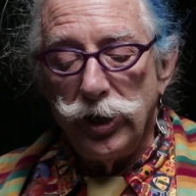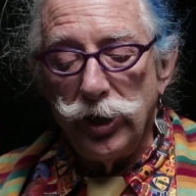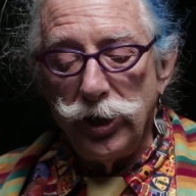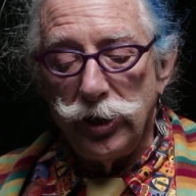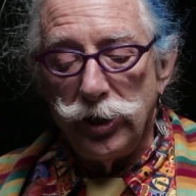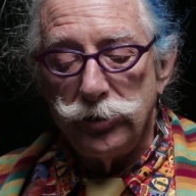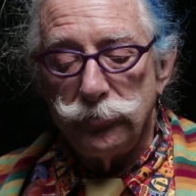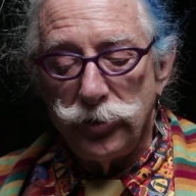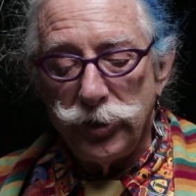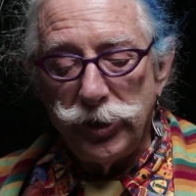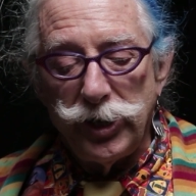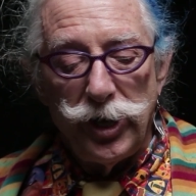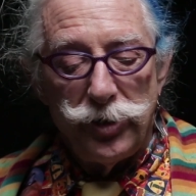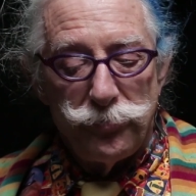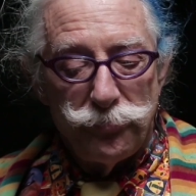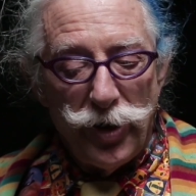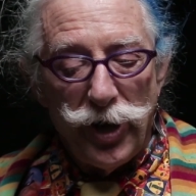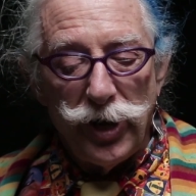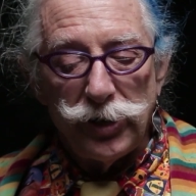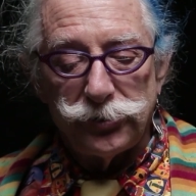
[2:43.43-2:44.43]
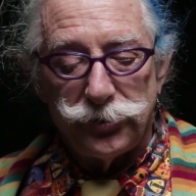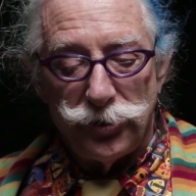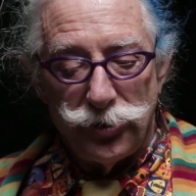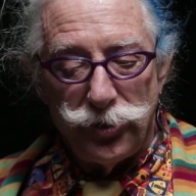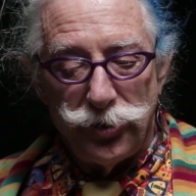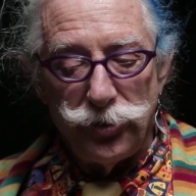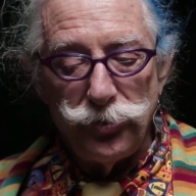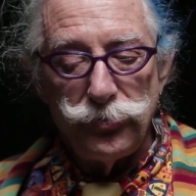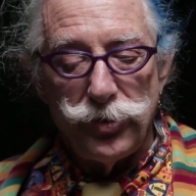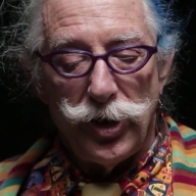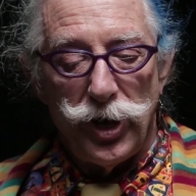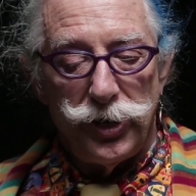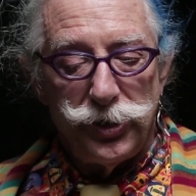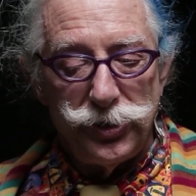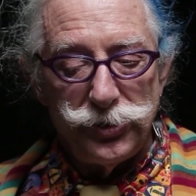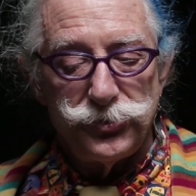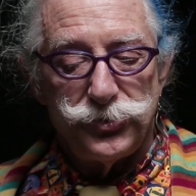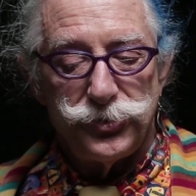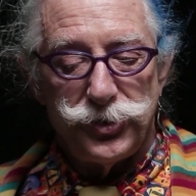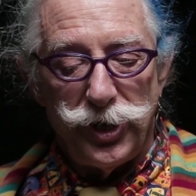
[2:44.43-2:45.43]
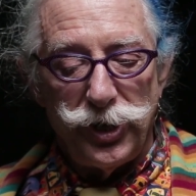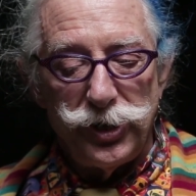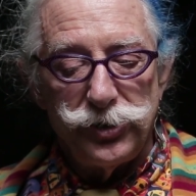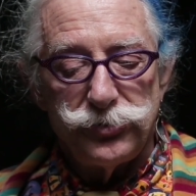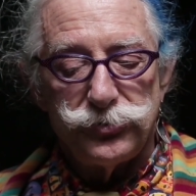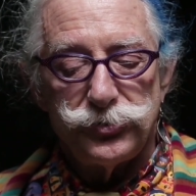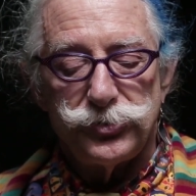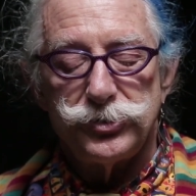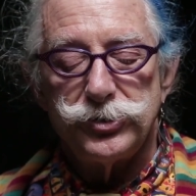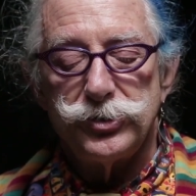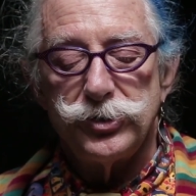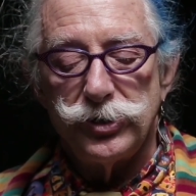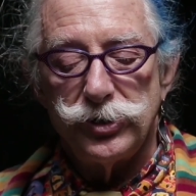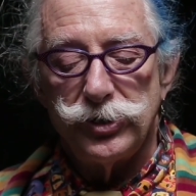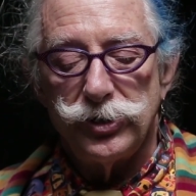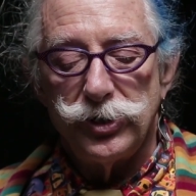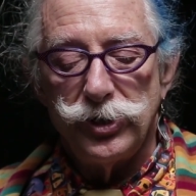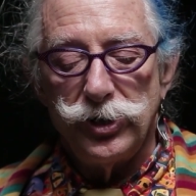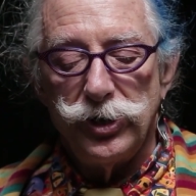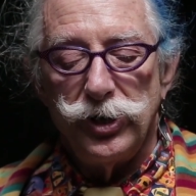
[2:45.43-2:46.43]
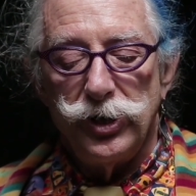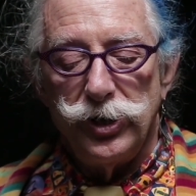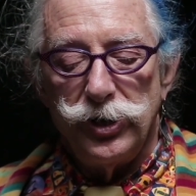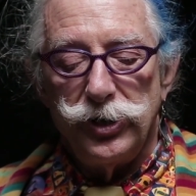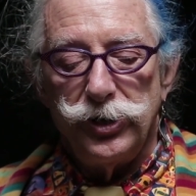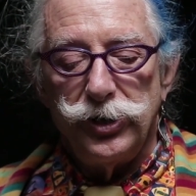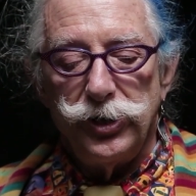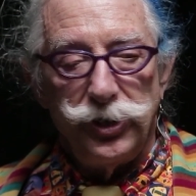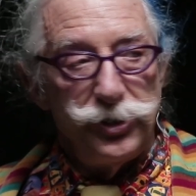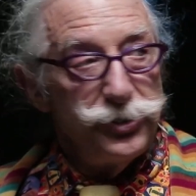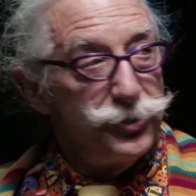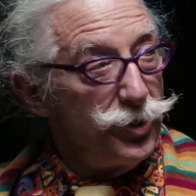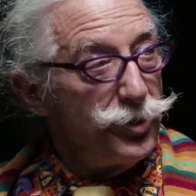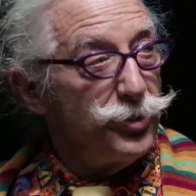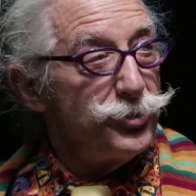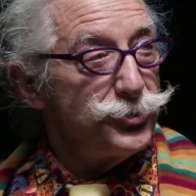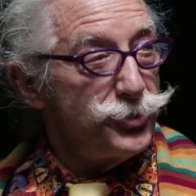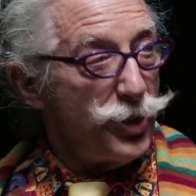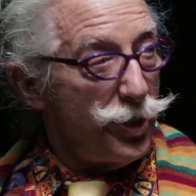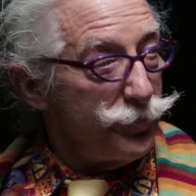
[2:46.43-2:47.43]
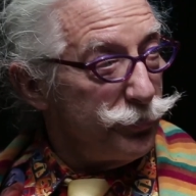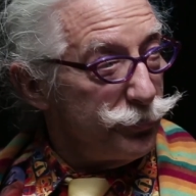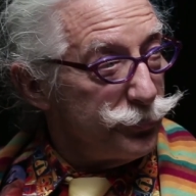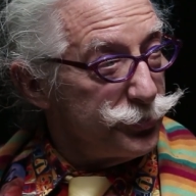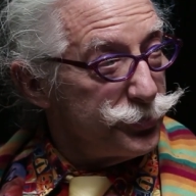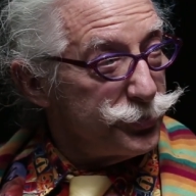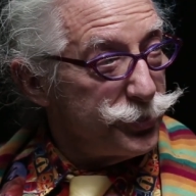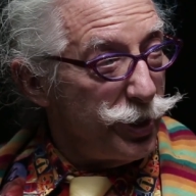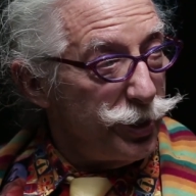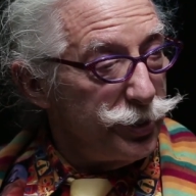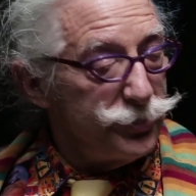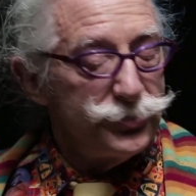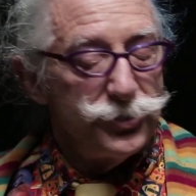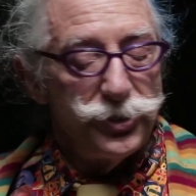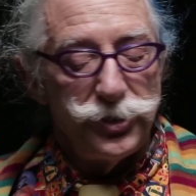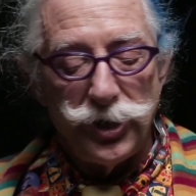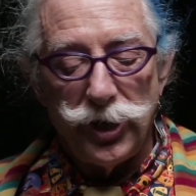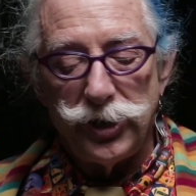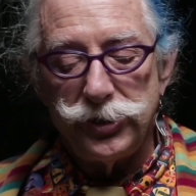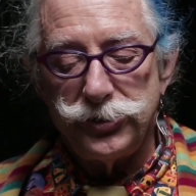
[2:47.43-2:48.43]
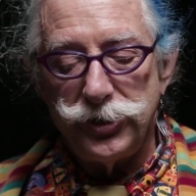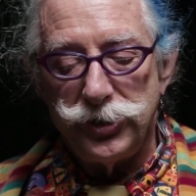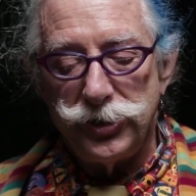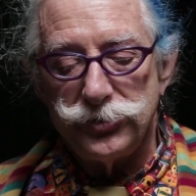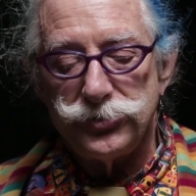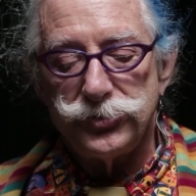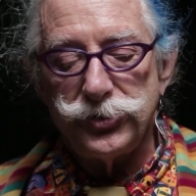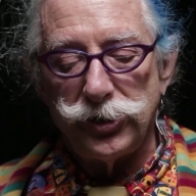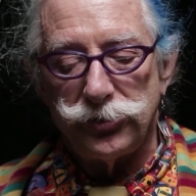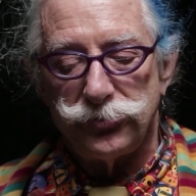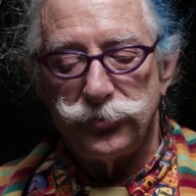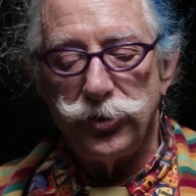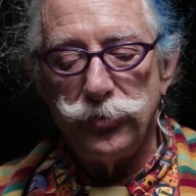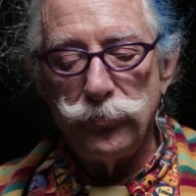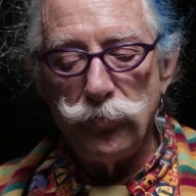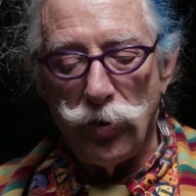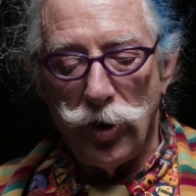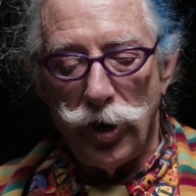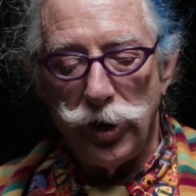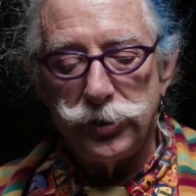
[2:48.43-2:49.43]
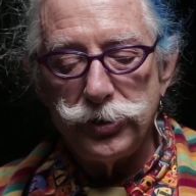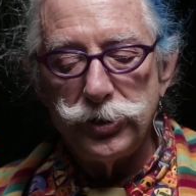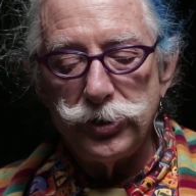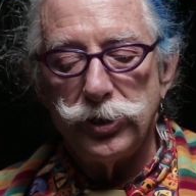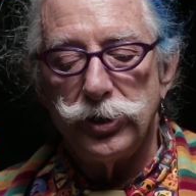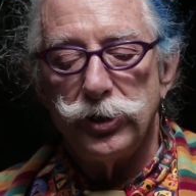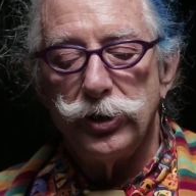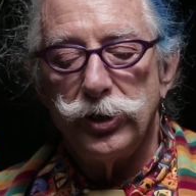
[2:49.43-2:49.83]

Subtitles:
And we came back to the United States, into the southern states in 1961.